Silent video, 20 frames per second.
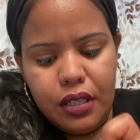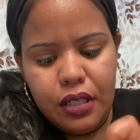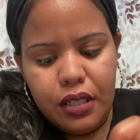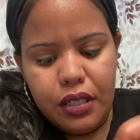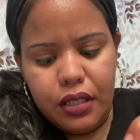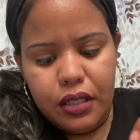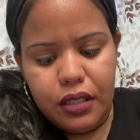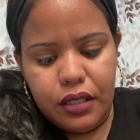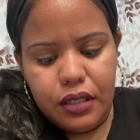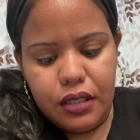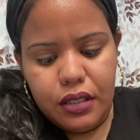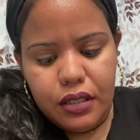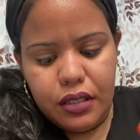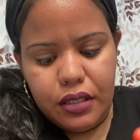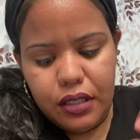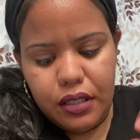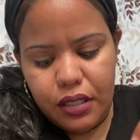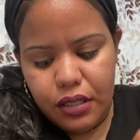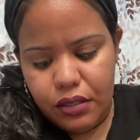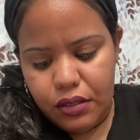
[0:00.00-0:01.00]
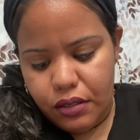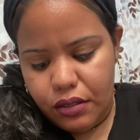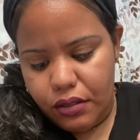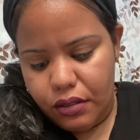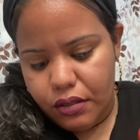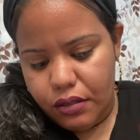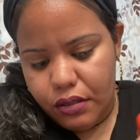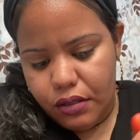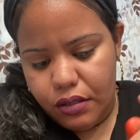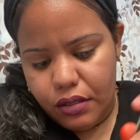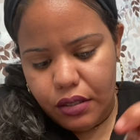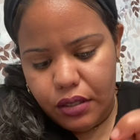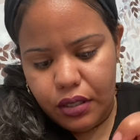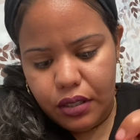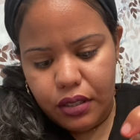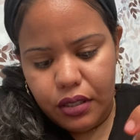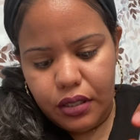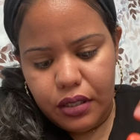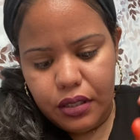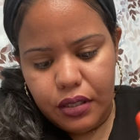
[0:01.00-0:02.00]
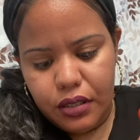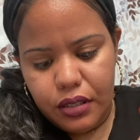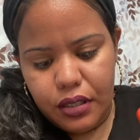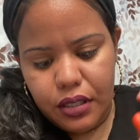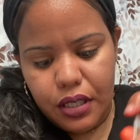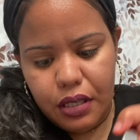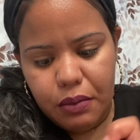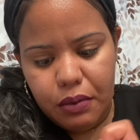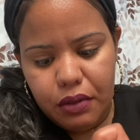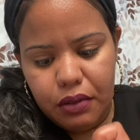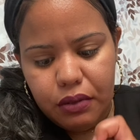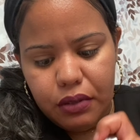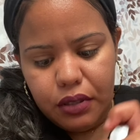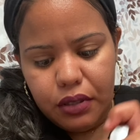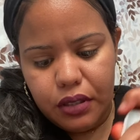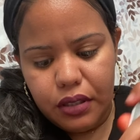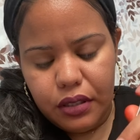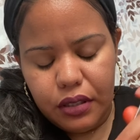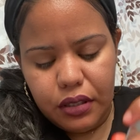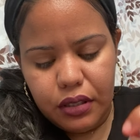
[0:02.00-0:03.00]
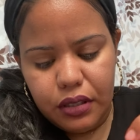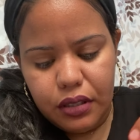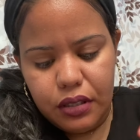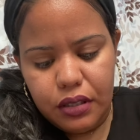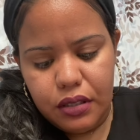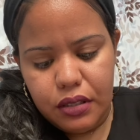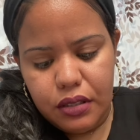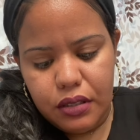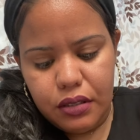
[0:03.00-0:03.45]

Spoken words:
in the container, and then came out looking like this.